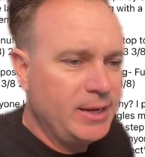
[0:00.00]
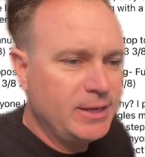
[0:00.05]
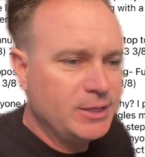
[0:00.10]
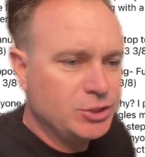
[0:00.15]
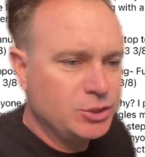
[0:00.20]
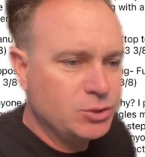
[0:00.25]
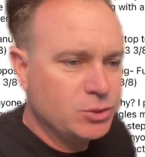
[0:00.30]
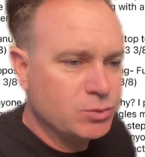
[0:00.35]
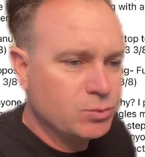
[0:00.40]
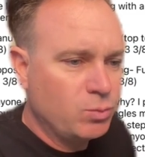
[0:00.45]

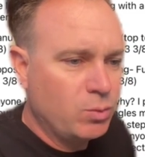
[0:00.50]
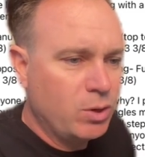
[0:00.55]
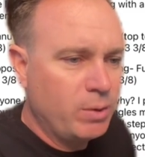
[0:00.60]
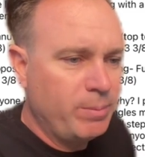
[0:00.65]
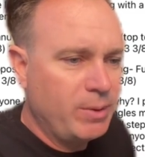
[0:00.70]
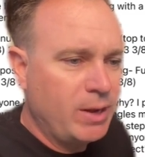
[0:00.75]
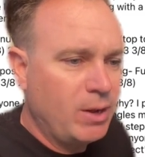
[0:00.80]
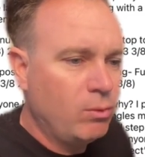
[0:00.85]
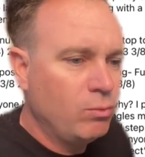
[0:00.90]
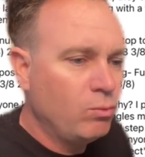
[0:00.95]
issues? What
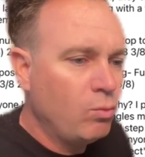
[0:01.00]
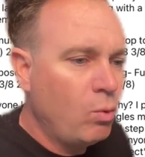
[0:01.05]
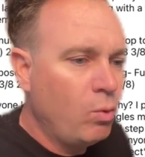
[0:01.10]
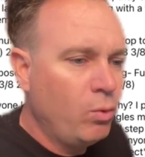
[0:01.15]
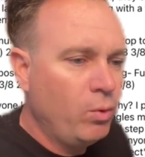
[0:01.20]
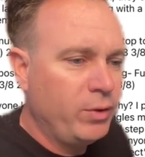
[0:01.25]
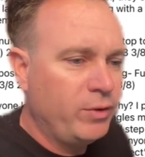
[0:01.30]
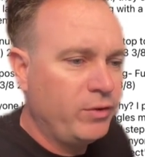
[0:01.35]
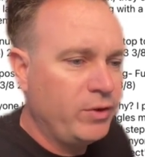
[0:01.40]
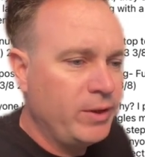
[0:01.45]
about
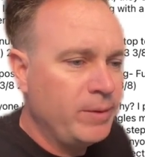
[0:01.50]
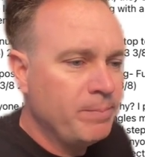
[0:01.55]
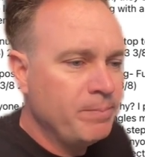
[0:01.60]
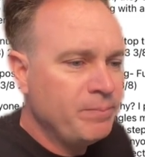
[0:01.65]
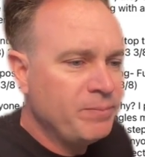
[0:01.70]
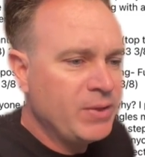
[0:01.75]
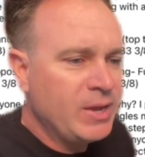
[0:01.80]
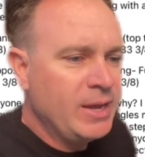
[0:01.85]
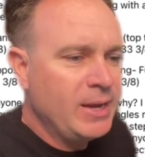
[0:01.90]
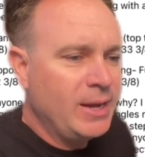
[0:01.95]
warranty?
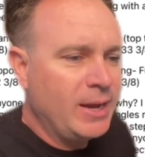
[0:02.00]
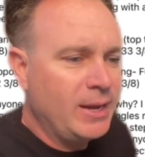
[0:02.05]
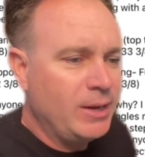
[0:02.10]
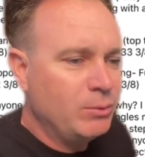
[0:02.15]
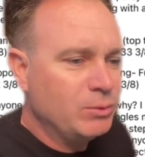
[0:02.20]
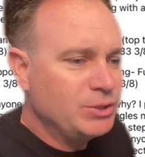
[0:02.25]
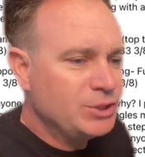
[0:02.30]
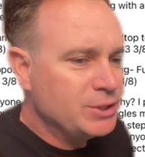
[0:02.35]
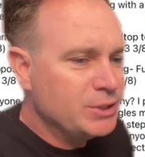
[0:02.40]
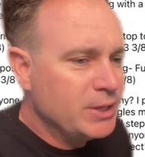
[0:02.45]

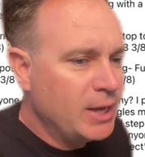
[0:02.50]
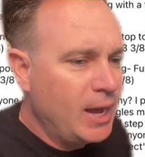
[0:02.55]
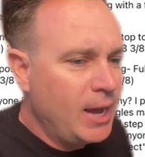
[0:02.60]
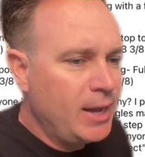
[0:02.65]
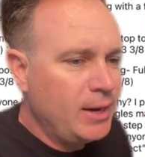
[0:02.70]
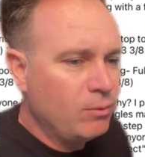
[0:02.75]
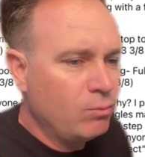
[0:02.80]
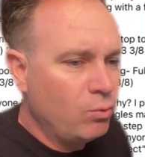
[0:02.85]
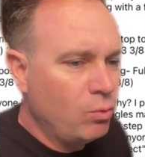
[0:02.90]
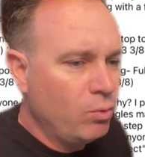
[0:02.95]
Anyone
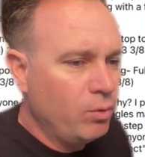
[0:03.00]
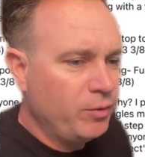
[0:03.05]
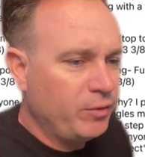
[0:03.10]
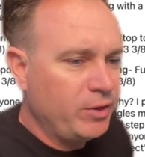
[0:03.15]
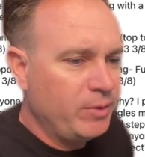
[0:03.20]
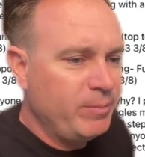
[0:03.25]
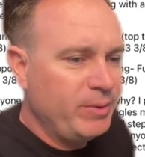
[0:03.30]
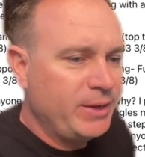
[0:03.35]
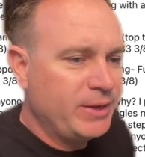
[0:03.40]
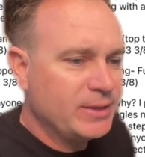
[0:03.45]
denied a
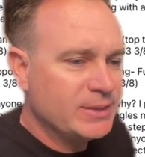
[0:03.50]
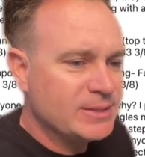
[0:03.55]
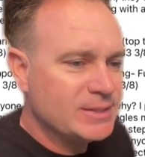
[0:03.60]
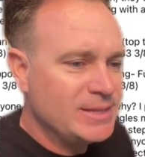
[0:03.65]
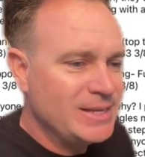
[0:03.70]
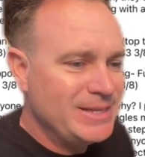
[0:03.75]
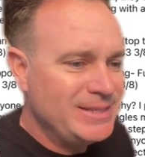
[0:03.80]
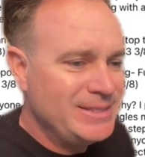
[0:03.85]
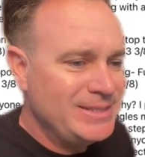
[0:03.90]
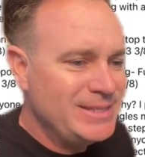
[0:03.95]
warranty because
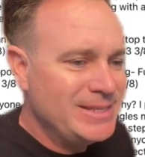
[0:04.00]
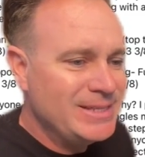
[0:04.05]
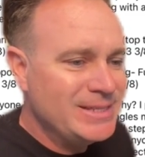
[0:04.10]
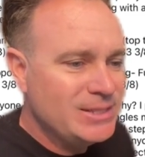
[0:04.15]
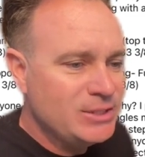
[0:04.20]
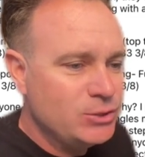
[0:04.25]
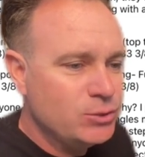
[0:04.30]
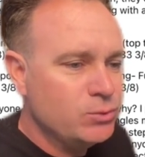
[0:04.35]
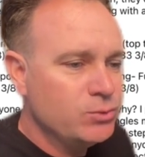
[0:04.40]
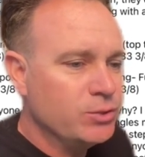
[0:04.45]
they
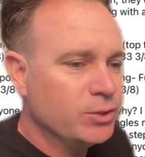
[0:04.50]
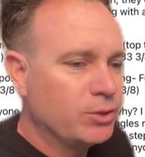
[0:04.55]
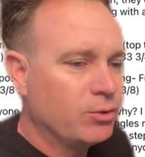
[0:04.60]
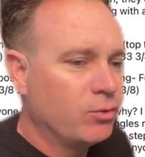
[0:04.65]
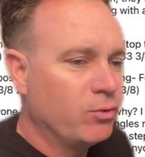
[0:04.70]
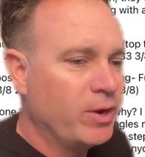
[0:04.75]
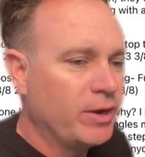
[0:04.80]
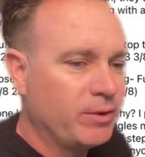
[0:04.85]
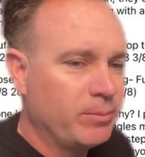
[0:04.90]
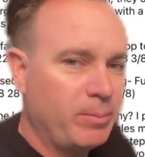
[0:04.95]
didn't do the
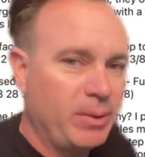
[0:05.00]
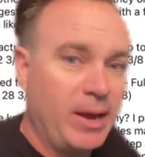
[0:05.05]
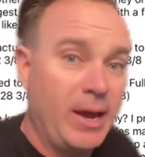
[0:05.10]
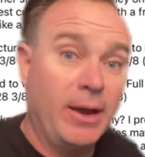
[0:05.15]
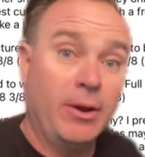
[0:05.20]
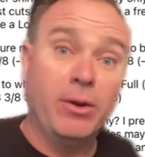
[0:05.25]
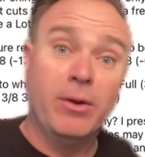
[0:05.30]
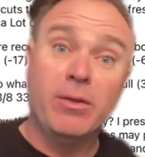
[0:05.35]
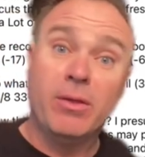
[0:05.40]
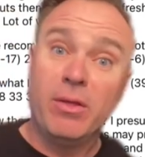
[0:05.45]
correct
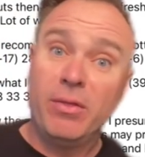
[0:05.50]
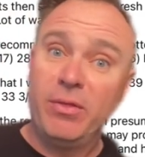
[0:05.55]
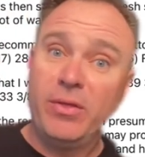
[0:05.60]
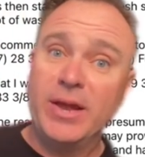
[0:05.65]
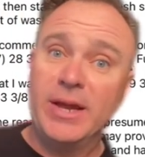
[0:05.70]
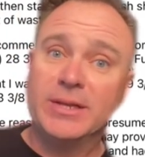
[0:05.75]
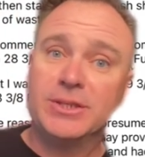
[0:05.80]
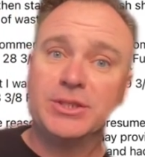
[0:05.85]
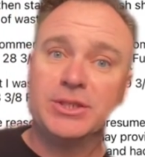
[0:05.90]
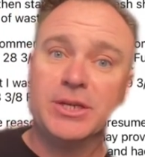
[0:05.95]
pattern?
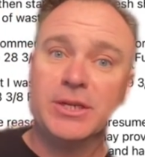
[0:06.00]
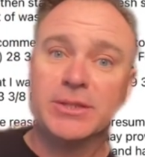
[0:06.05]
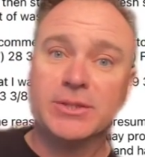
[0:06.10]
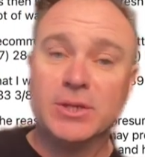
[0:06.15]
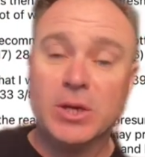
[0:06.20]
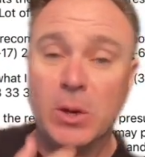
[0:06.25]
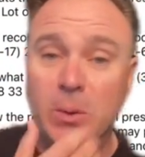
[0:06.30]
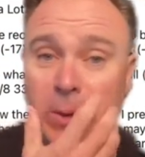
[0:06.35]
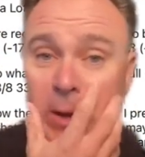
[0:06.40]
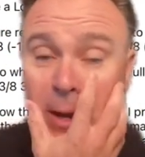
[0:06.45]
Thanks, gents.
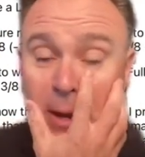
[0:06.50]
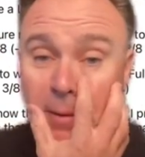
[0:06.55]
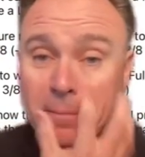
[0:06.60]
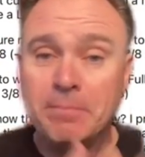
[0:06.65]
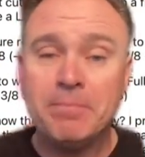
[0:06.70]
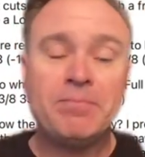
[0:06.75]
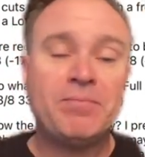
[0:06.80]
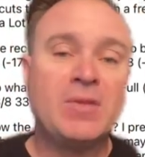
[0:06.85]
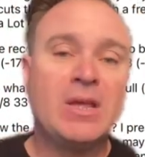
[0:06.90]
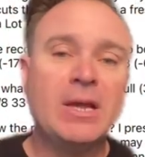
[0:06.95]
Okay.
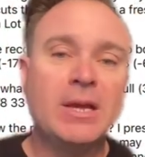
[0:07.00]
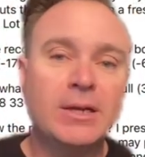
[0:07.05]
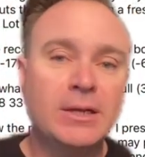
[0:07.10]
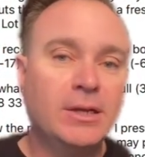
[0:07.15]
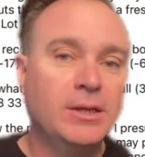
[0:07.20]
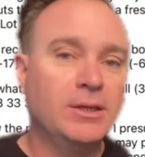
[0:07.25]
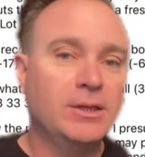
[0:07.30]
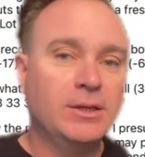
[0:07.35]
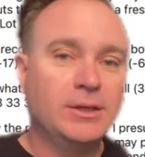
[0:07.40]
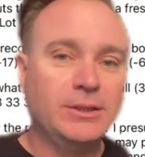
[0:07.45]

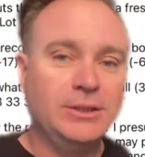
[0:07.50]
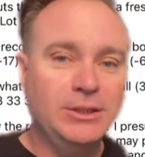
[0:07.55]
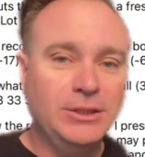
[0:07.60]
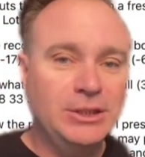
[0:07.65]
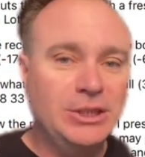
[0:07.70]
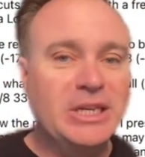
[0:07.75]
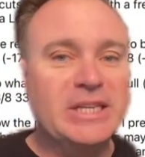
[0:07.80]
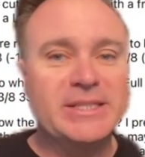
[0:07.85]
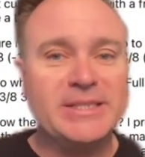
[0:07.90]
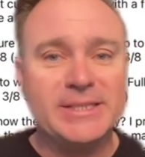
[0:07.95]

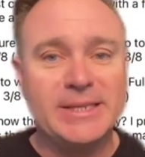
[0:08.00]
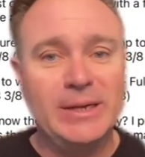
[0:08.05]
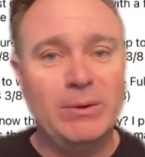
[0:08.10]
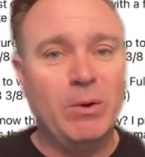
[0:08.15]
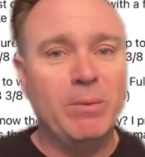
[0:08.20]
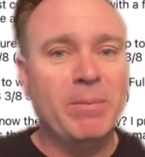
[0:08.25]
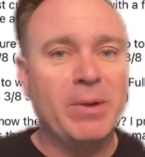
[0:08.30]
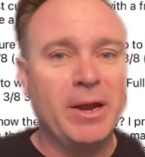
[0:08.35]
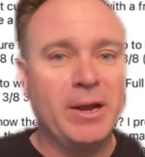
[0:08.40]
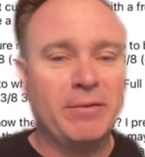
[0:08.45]
You didn't say
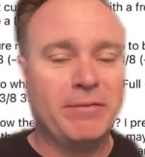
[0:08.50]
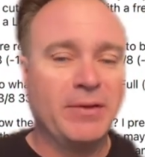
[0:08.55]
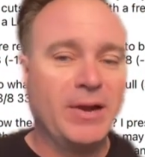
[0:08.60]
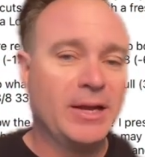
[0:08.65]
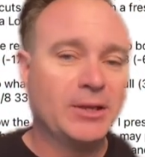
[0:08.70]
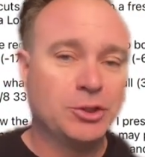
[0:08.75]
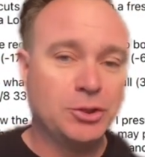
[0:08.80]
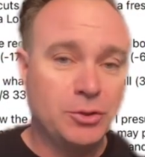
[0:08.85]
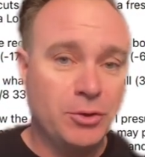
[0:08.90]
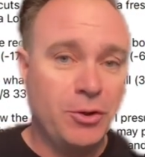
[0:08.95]
what
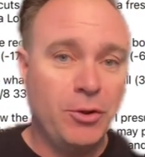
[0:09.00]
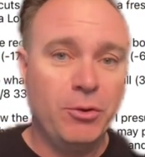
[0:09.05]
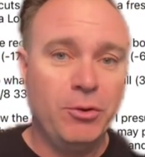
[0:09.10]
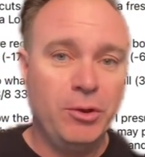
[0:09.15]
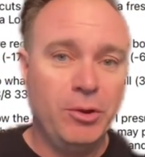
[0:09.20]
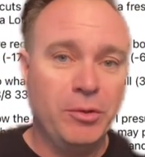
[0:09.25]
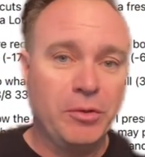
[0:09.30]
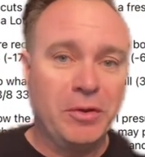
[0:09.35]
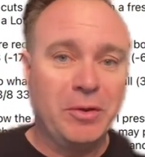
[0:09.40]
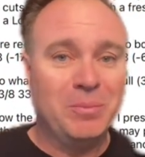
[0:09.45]
manufacturer you're
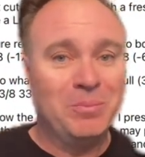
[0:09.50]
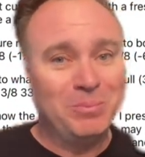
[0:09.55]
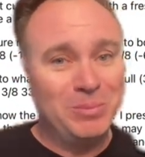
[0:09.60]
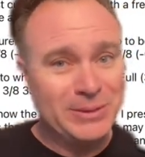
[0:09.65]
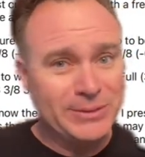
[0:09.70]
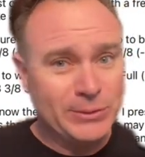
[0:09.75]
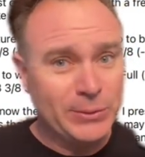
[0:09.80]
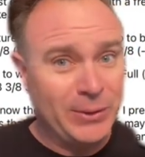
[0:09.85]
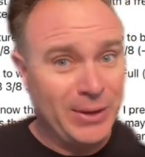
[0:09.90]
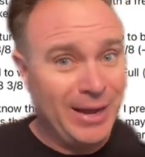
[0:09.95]
using, but
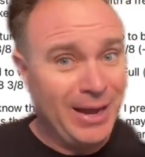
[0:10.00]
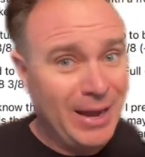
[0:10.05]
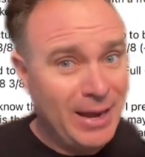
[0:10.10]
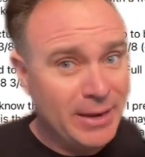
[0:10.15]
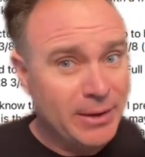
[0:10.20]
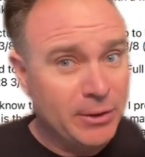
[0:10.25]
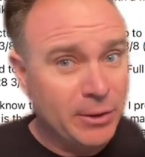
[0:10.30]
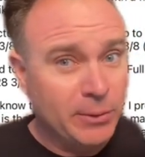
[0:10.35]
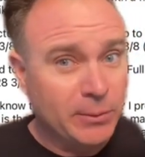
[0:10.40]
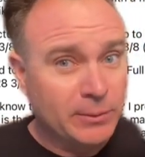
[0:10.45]
it's okay. I
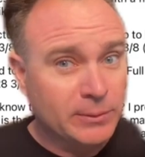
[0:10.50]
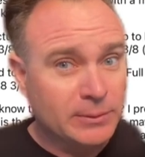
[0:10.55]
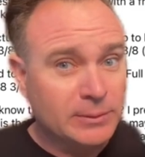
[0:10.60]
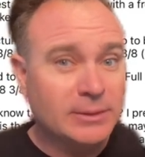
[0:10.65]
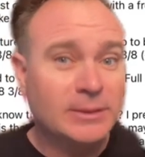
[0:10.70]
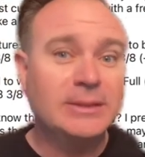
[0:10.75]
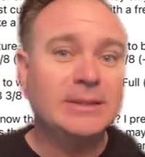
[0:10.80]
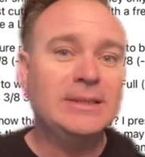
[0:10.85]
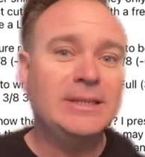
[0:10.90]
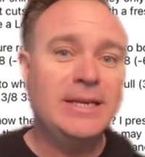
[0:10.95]
know.
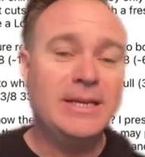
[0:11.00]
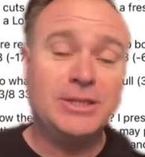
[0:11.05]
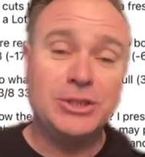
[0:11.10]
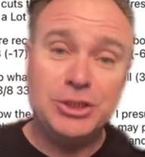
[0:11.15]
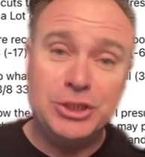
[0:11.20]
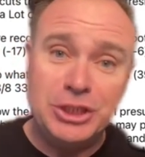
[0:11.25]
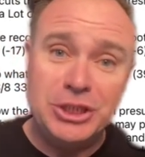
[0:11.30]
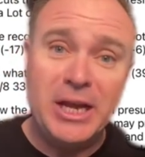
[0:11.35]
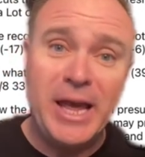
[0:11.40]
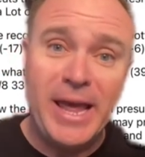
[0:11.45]
It's
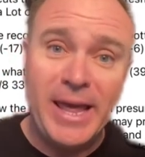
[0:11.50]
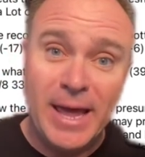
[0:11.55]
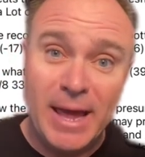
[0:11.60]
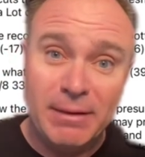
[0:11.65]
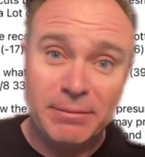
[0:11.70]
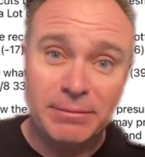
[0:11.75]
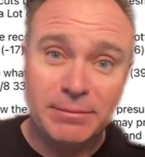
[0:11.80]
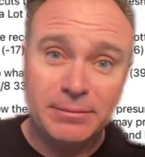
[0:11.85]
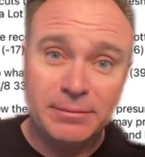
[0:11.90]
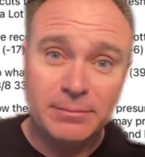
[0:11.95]

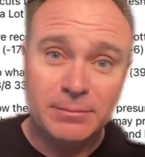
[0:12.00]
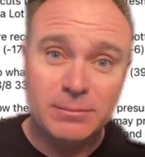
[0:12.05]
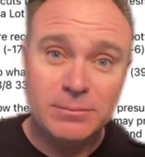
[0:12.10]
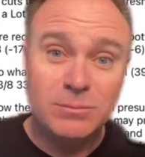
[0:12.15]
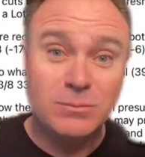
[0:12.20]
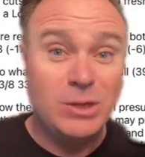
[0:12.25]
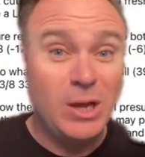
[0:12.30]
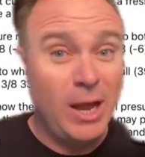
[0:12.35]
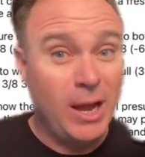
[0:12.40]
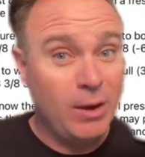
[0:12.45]
GAF.
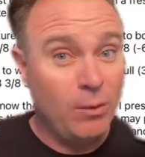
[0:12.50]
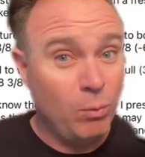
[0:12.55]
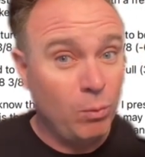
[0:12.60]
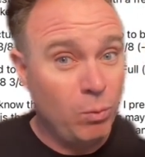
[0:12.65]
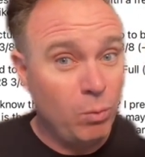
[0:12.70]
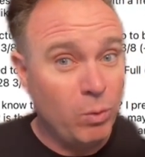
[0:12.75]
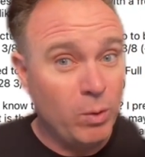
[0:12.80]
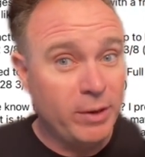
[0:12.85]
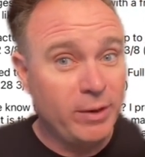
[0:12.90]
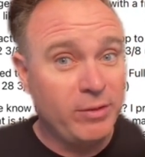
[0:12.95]
And
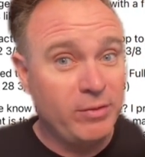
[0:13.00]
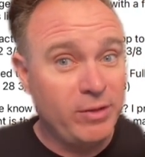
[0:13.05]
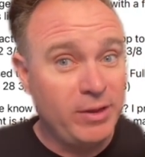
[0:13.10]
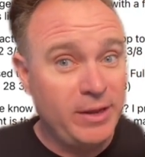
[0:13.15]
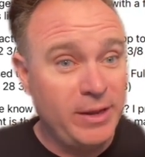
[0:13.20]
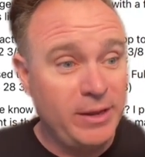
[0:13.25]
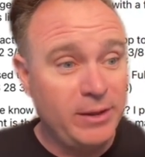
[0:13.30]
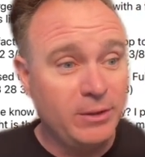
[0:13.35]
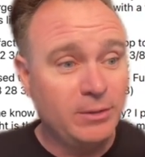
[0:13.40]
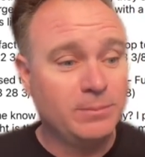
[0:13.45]
what is the
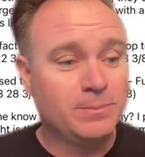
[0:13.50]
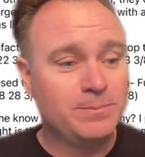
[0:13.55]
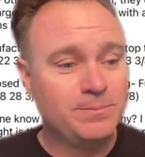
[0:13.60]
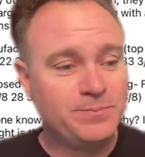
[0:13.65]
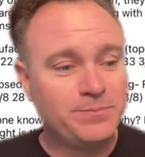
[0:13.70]
deal?